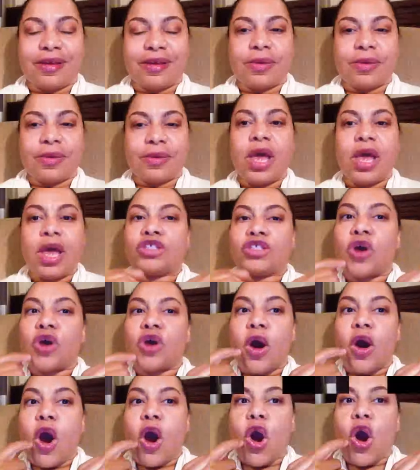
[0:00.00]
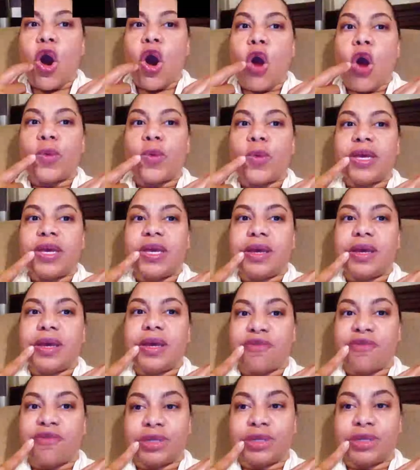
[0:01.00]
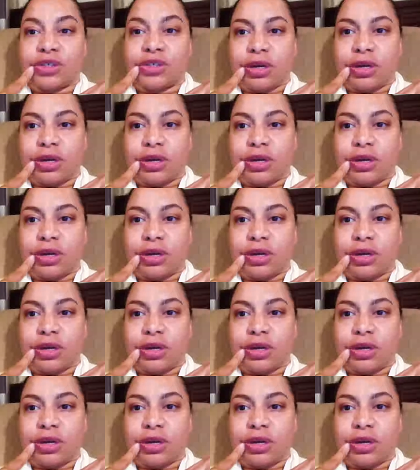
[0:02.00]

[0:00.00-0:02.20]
Yeah. Have we started?